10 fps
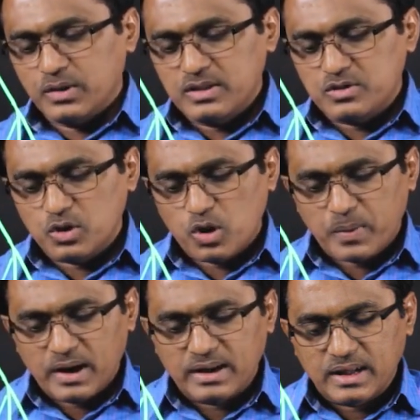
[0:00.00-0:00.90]
is
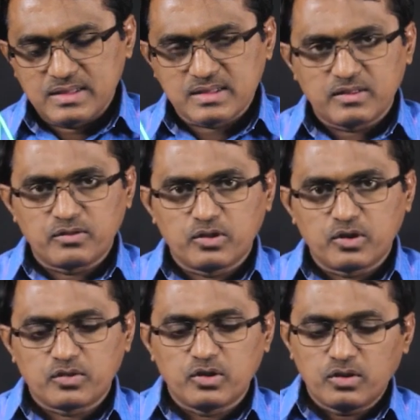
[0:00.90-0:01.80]

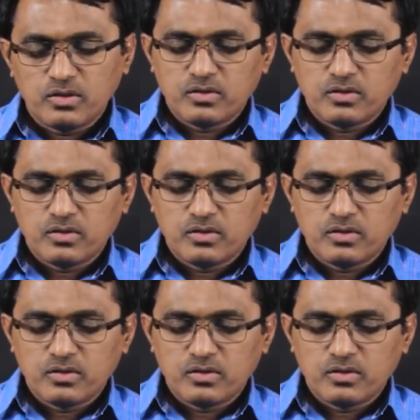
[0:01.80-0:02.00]
0.9744.